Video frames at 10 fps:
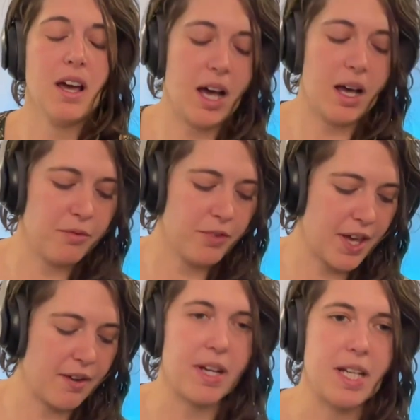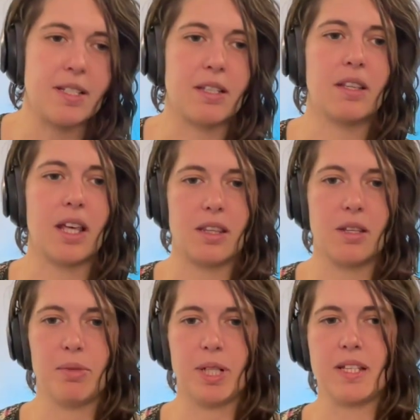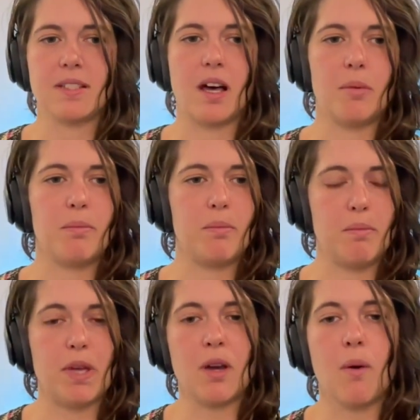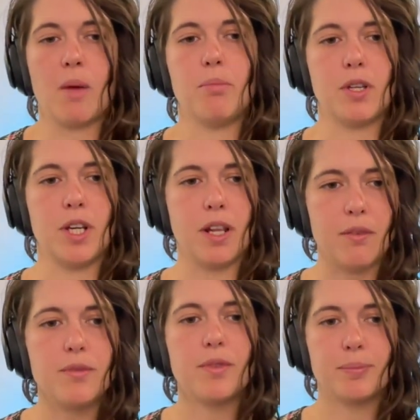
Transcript: Um, for that reason, that the police are being quite punitive.